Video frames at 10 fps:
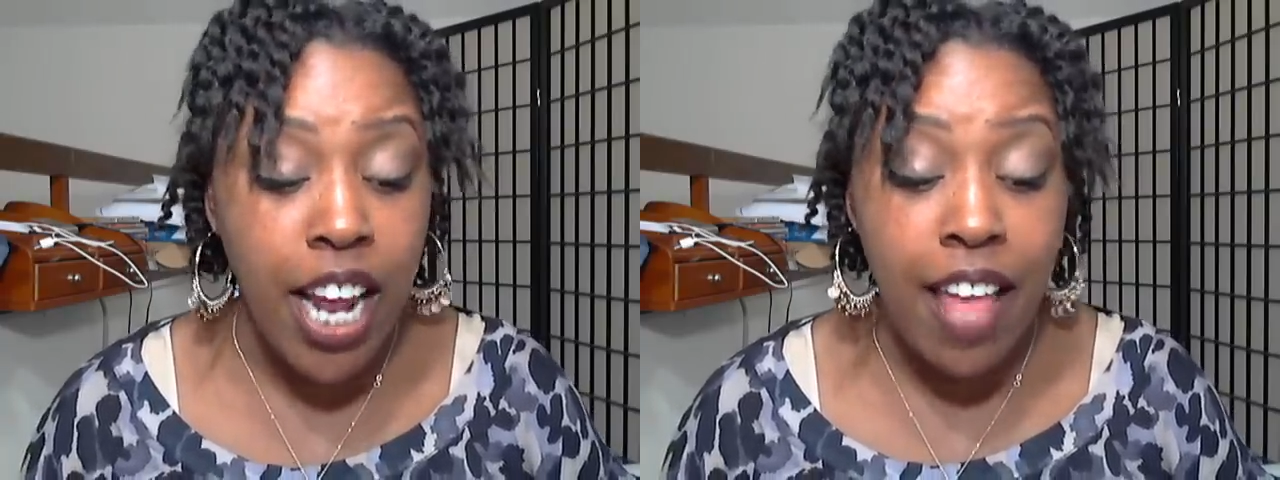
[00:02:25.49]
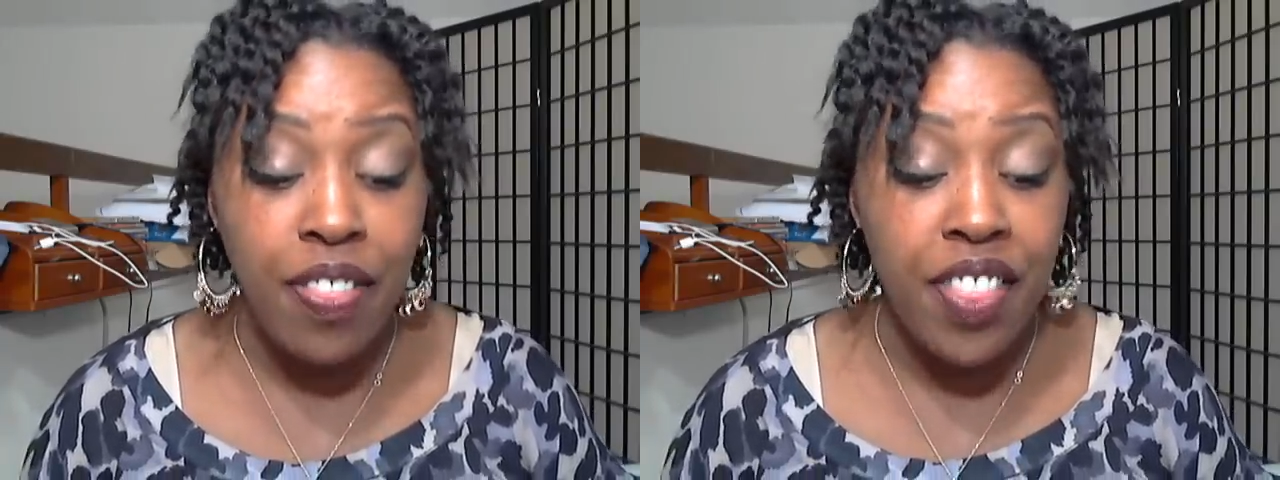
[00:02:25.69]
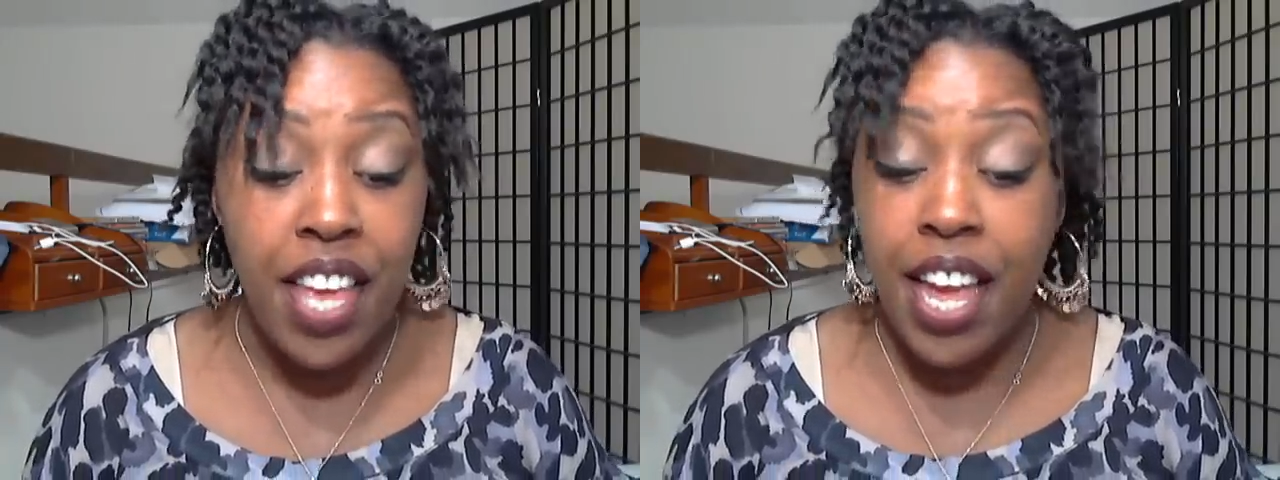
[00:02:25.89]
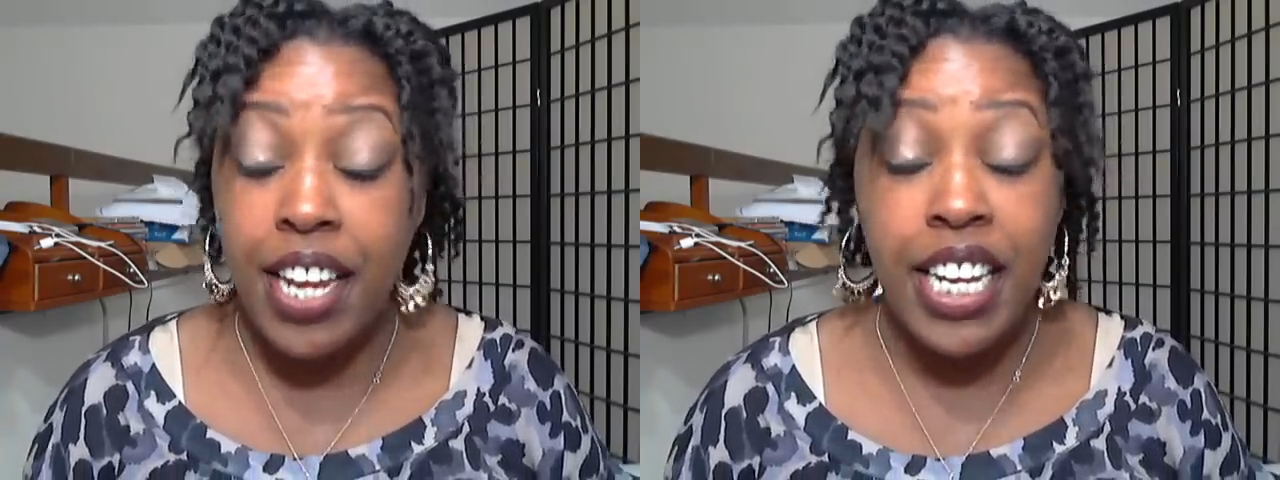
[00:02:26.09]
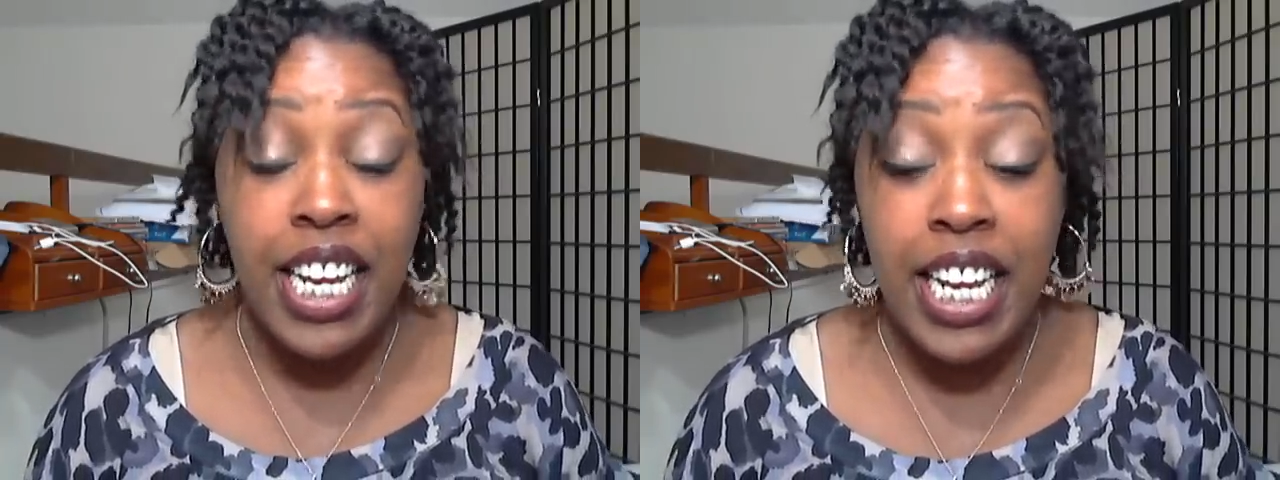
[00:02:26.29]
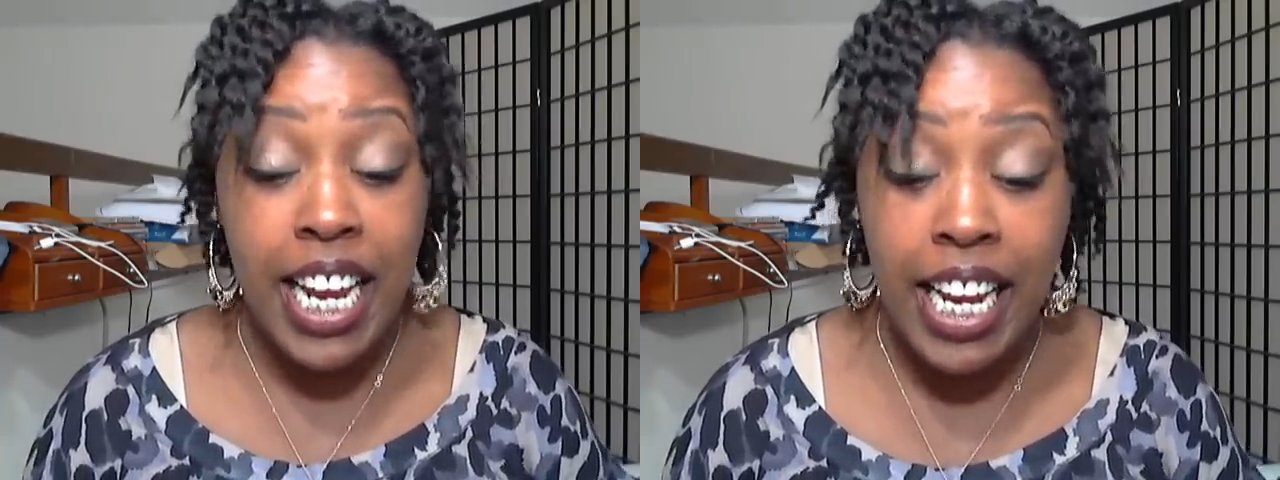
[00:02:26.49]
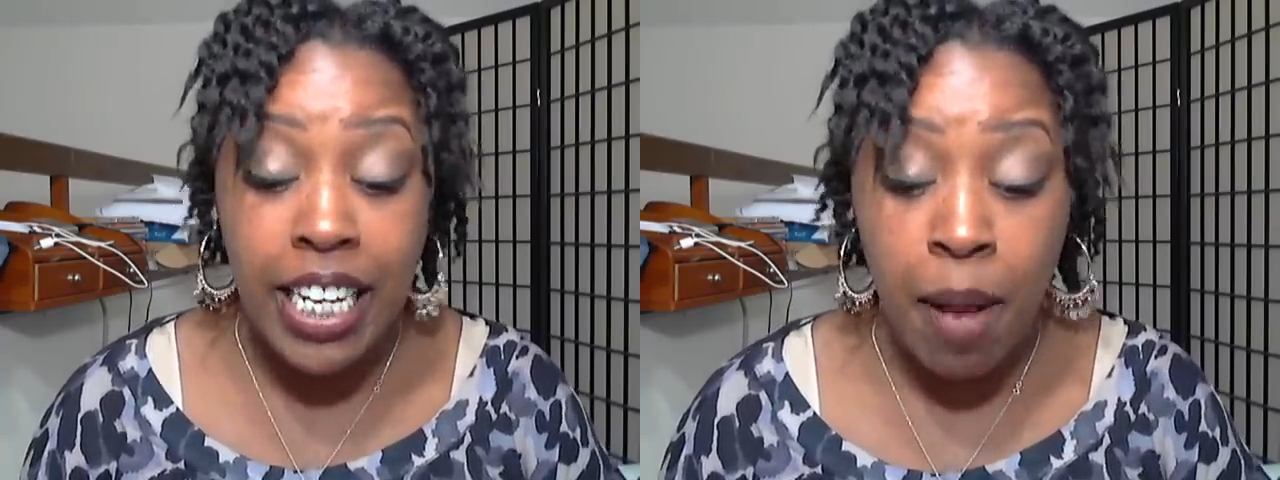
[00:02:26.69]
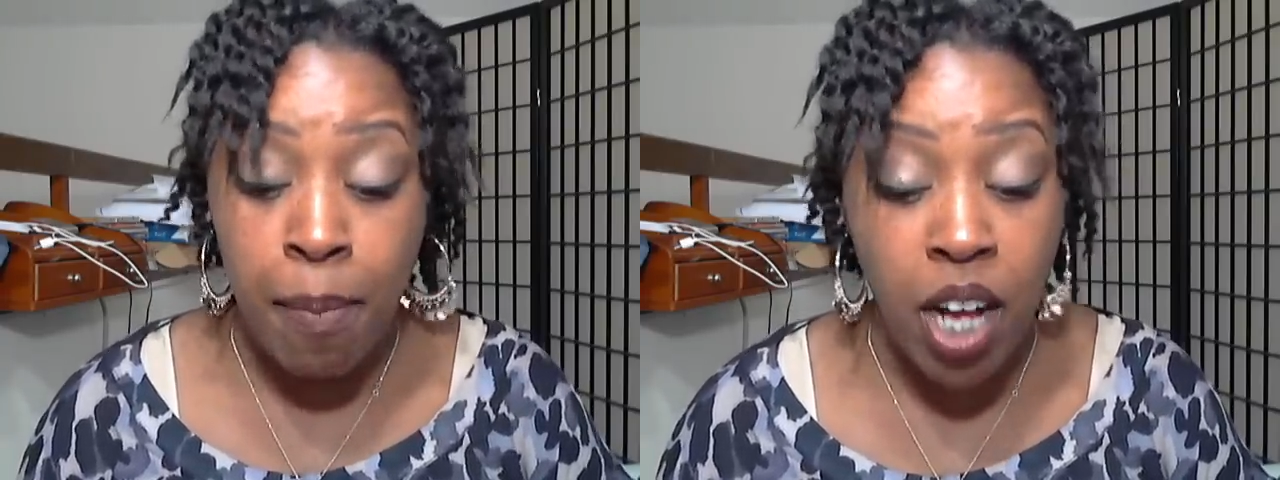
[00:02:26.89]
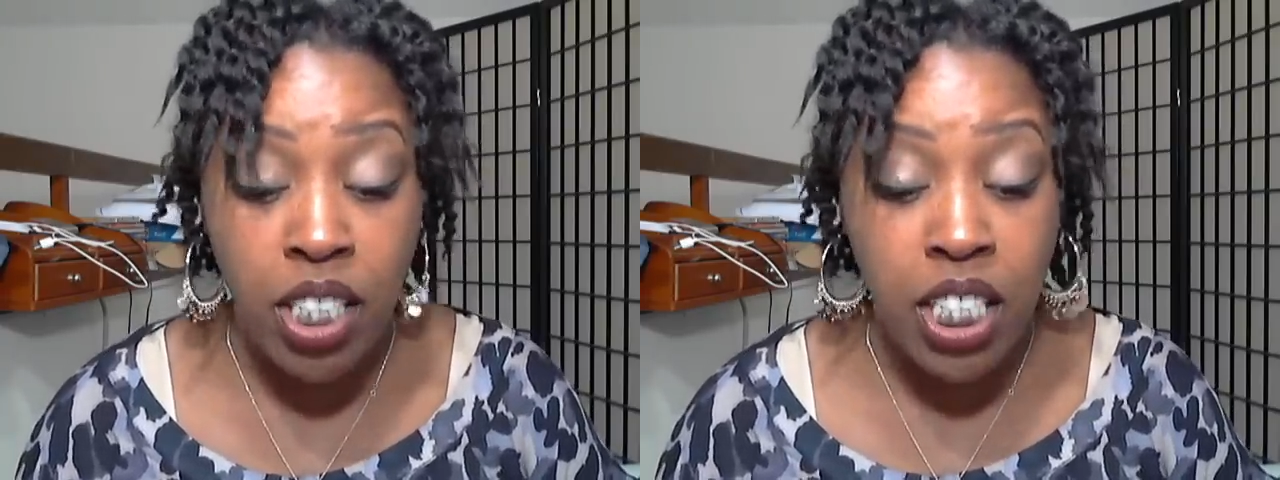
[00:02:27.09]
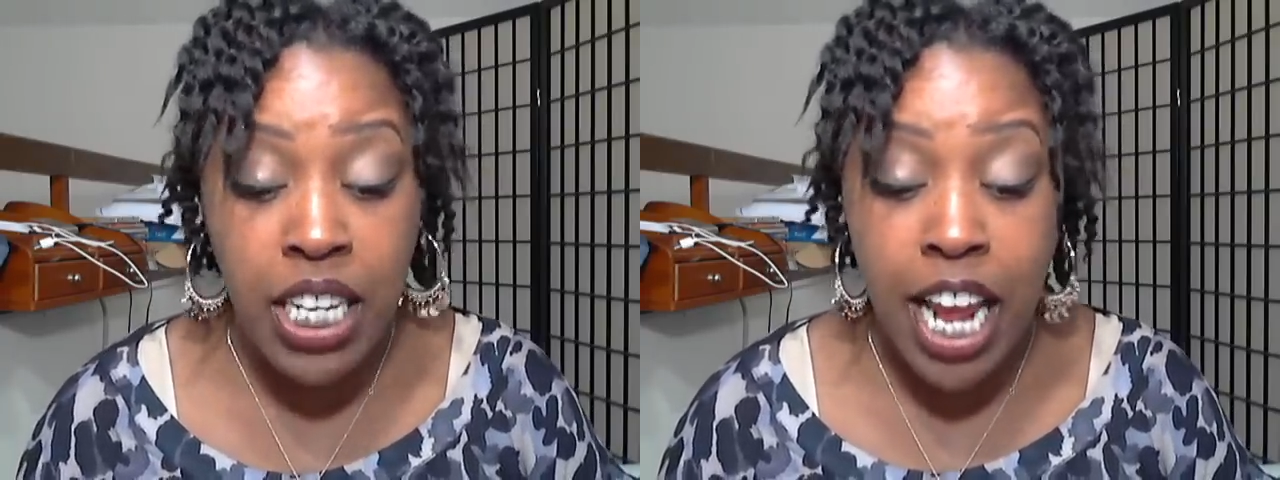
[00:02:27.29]
and then he hit
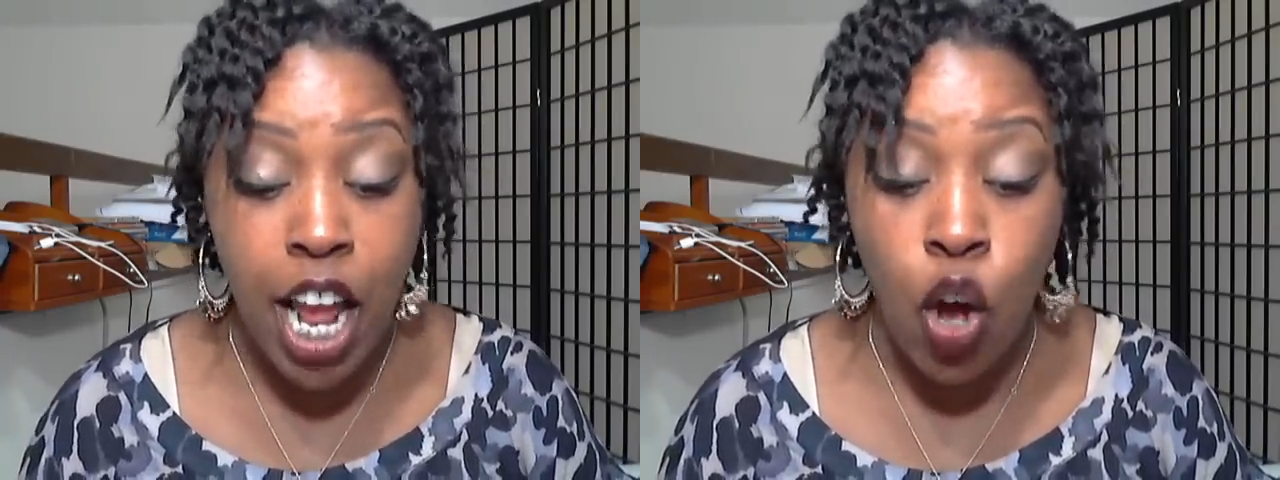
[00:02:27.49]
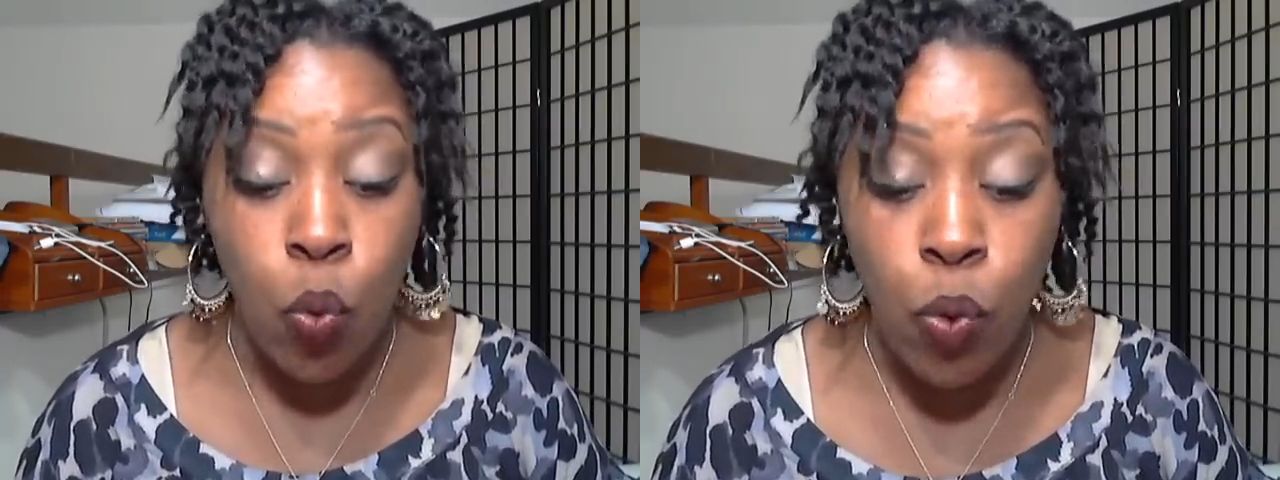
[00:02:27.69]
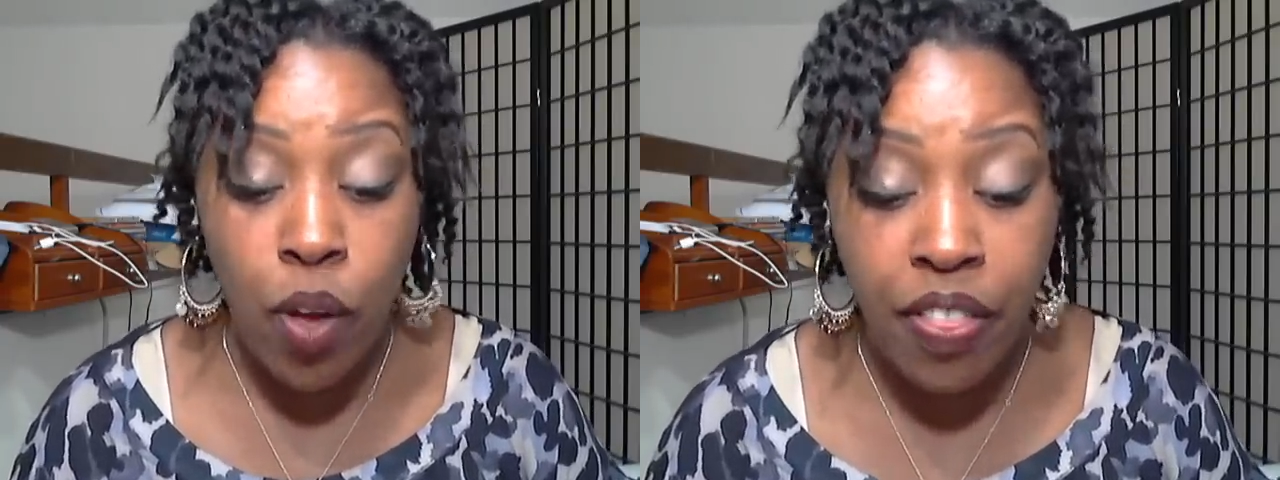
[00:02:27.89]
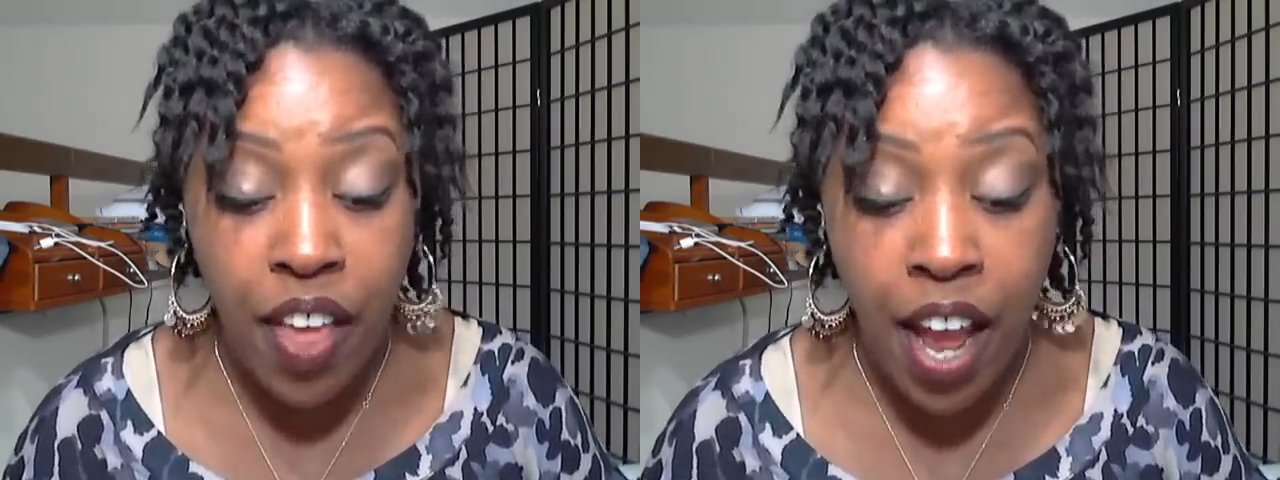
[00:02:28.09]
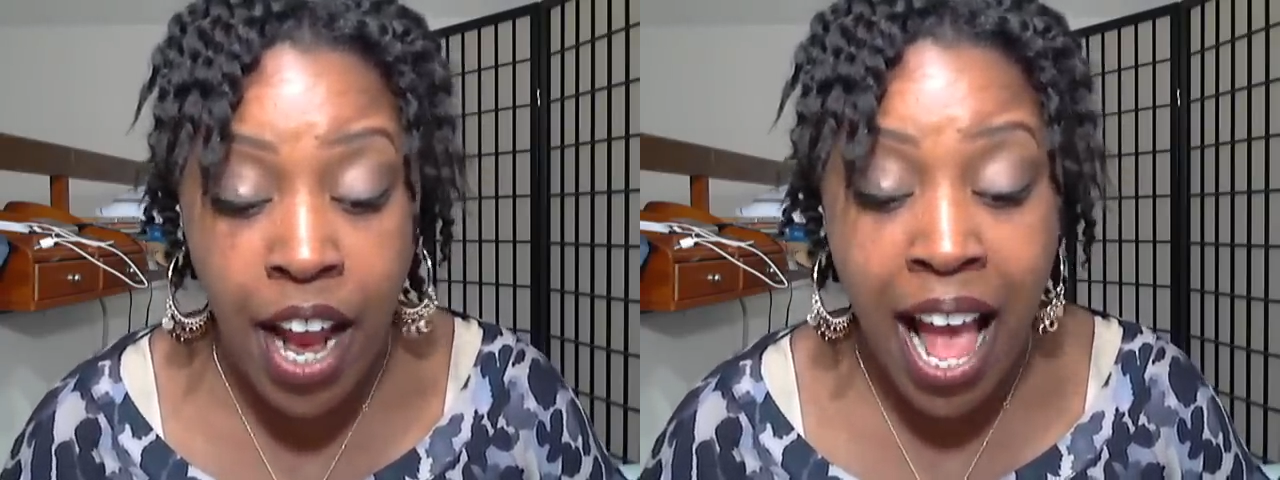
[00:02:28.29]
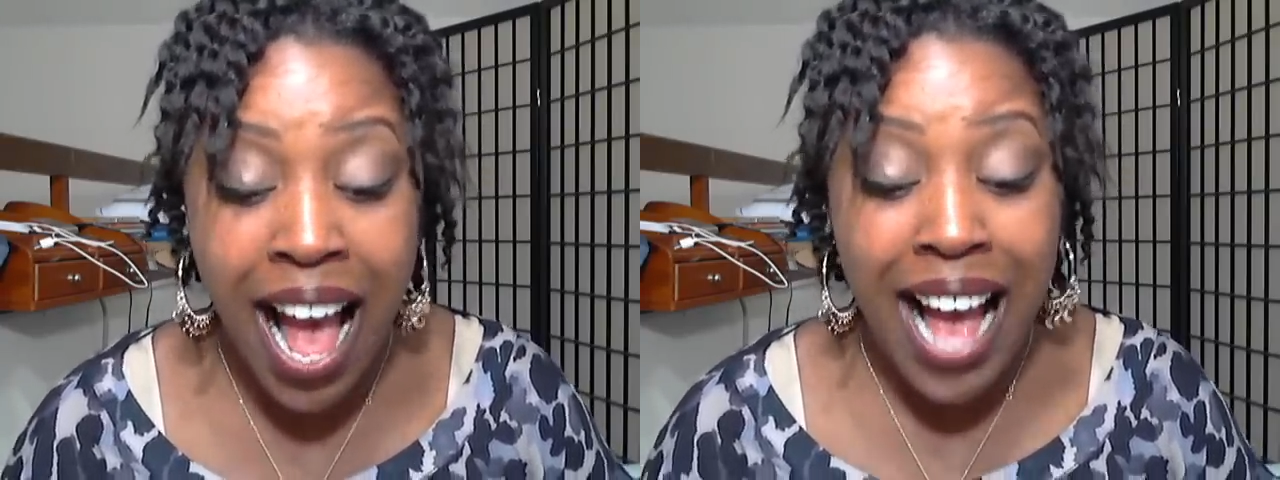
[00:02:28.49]
Montiel with a